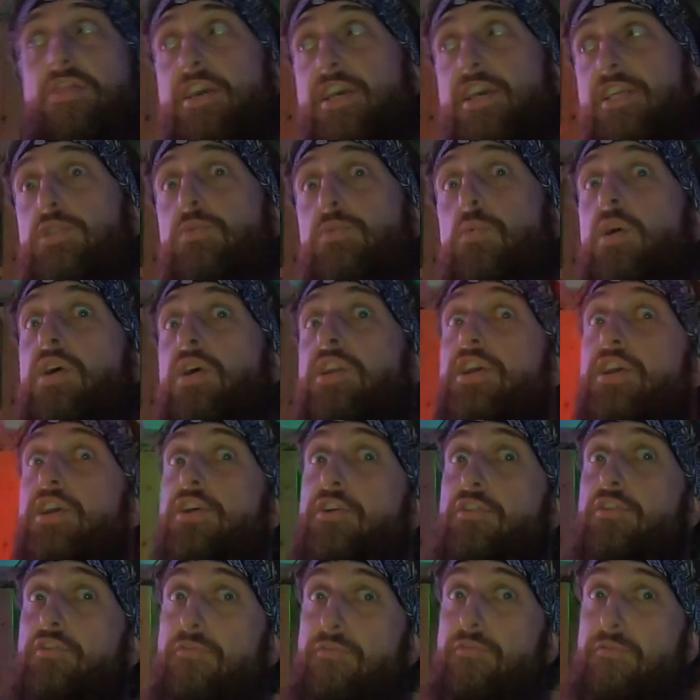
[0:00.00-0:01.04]
this one
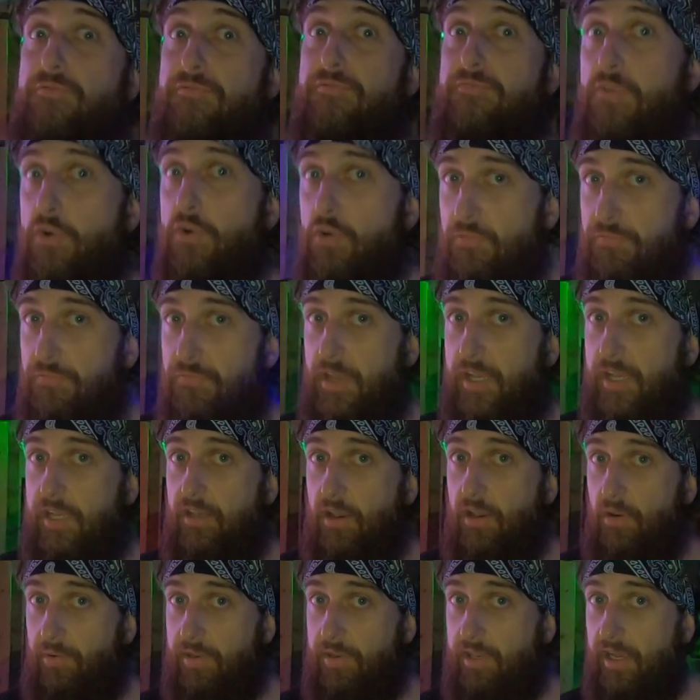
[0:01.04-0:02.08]
is filthy,
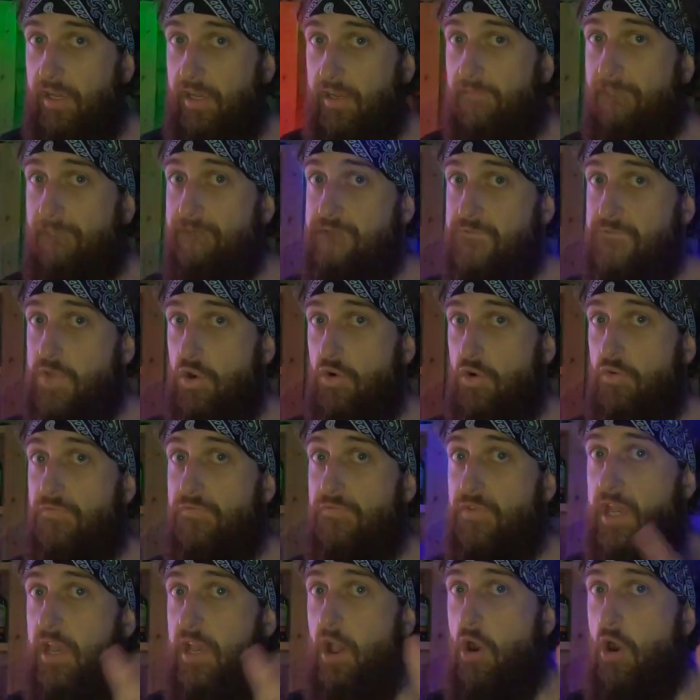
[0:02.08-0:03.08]
okay? Filthy